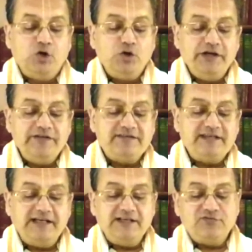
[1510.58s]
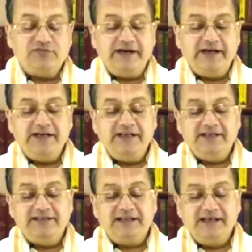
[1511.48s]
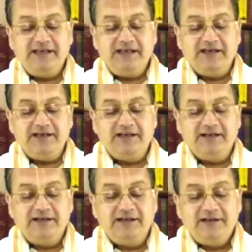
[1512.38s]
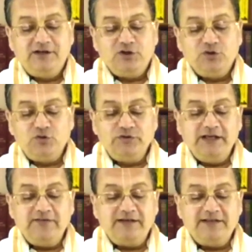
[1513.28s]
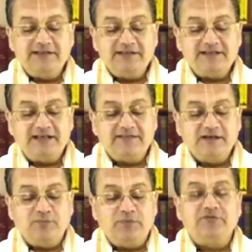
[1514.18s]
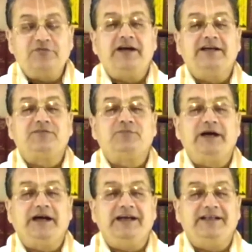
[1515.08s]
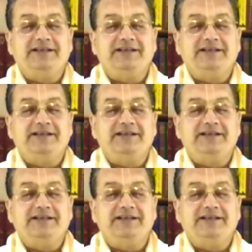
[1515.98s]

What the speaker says: is satisfied in thinking Gurudeva just as a perfect man.